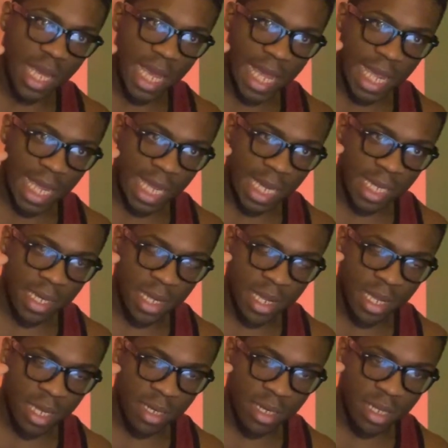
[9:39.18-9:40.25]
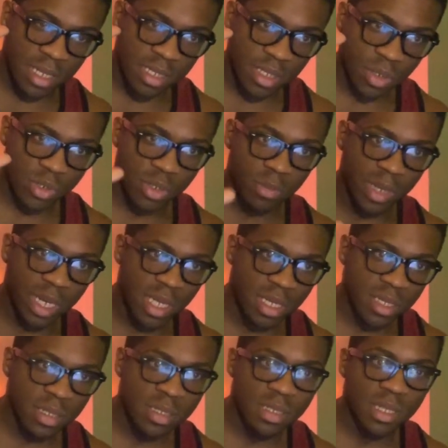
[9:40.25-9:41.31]
and and his social
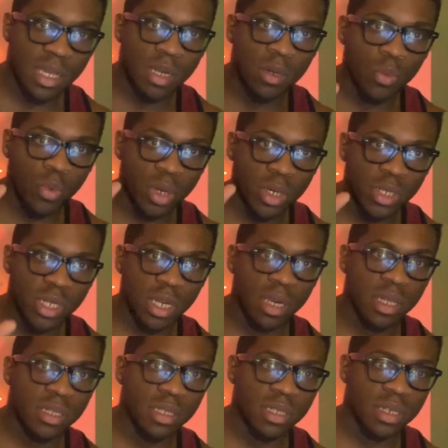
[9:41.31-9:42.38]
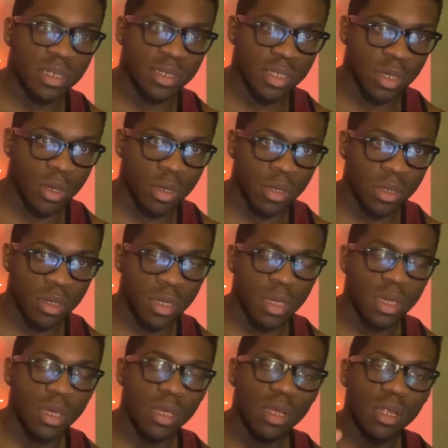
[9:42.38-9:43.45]
medias and where you can listen to the song
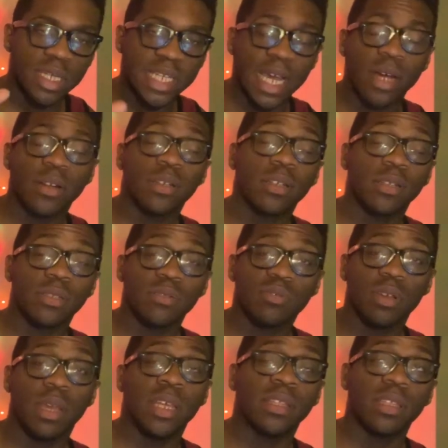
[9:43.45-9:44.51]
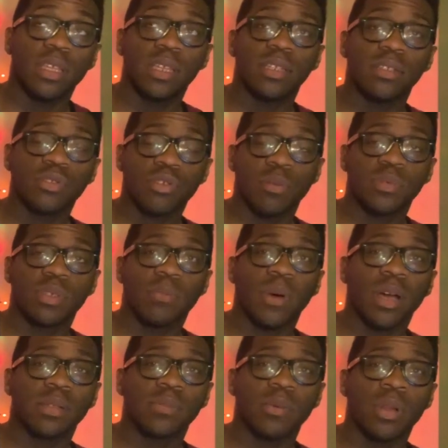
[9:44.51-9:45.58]
down in the, in the description
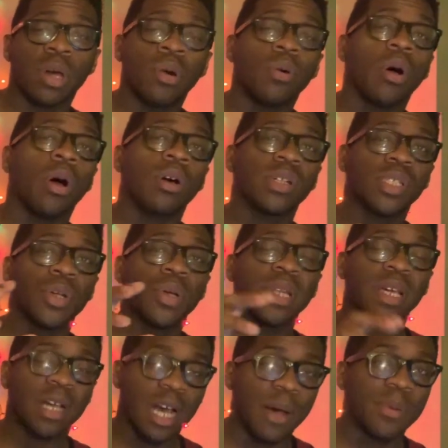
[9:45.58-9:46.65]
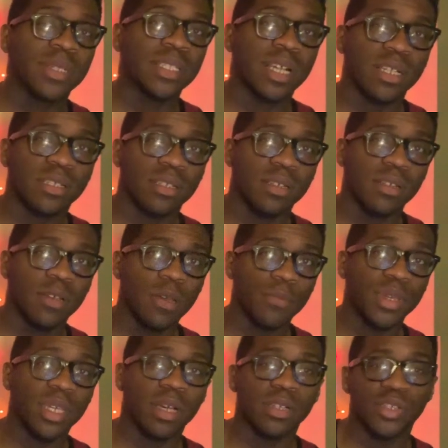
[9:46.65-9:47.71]
box below, also in the comment section,
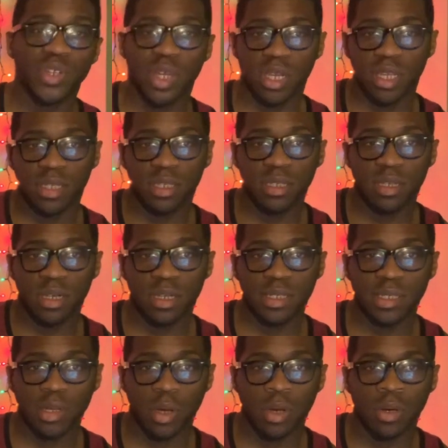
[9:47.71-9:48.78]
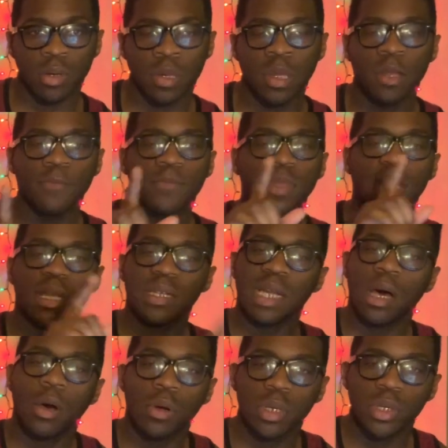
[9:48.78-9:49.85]
because you can listen to this song
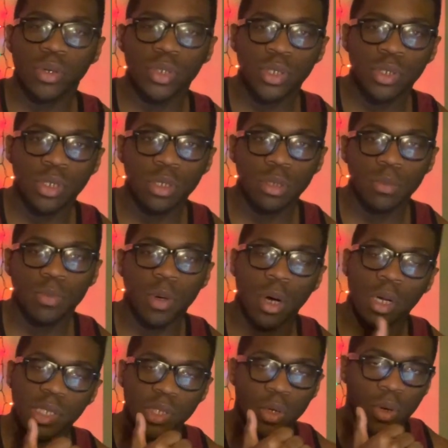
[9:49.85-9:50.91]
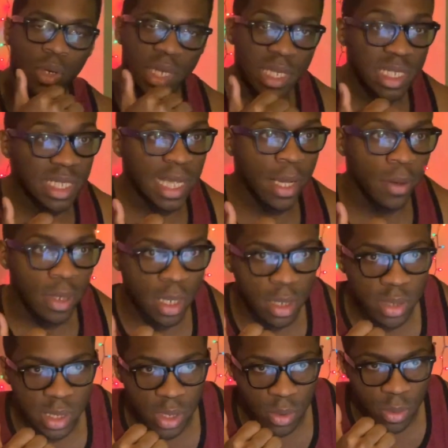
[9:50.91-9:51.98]
not only on YouTube, but also on his
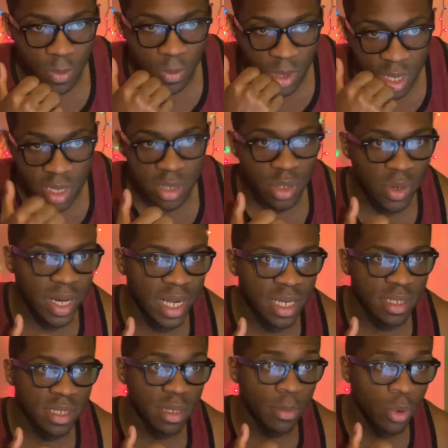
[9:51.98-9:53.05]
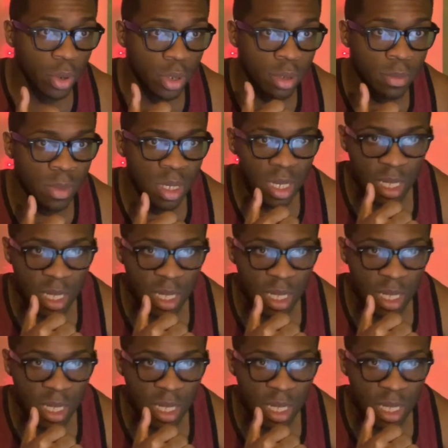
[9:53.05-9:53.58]
SoundCloud, so please go ahead and support him.